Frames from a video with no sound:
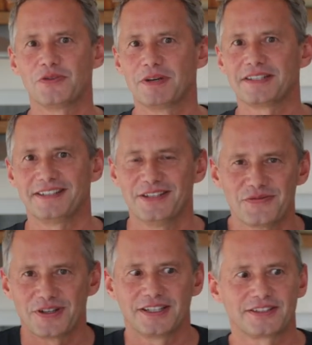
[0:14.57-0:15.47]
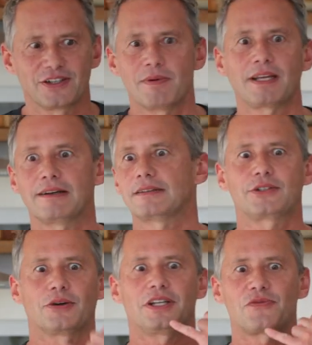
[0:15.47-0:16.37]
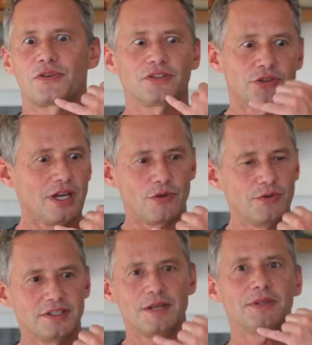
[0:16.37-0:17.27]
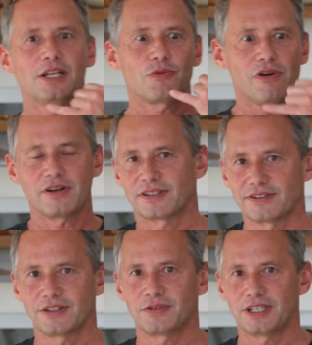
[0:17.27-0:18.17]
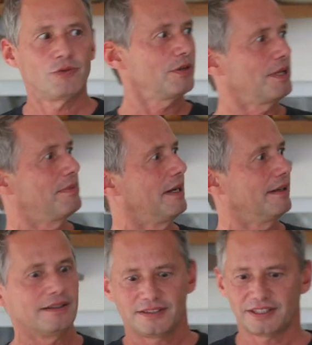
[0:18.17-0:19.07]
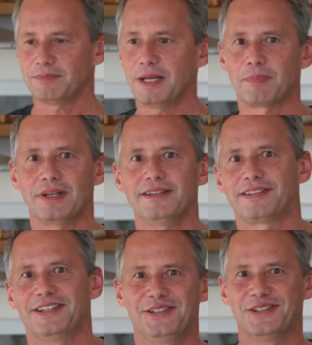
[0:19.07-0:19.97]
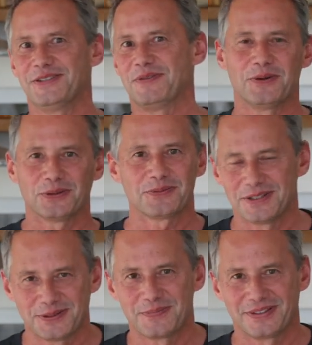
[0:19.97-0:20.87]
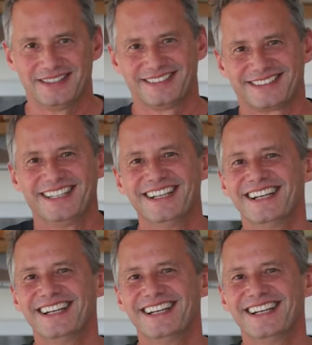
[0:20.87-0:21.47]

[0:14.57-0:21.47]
you make the invite, you're, oh my God, you're calling friends, oh, do you have a recipe that works and stuff like, what about my glasses and my plates? And you'd be all around the place.